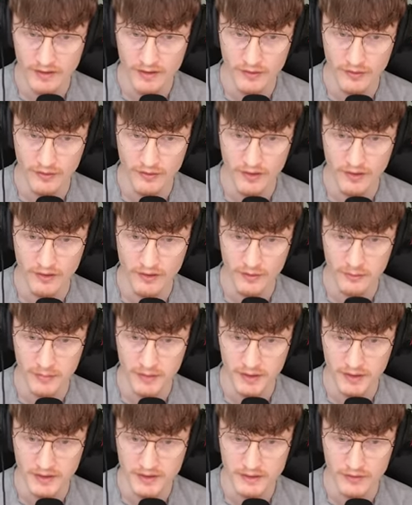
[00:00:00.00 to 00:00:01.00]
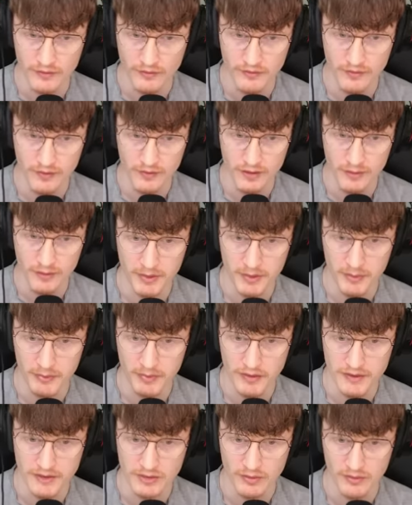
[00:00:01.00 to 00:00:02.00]
you're not a good person or feel
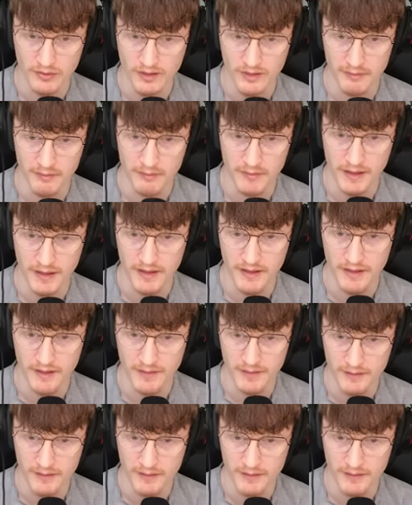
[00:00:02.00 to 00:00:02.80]
people are talking back,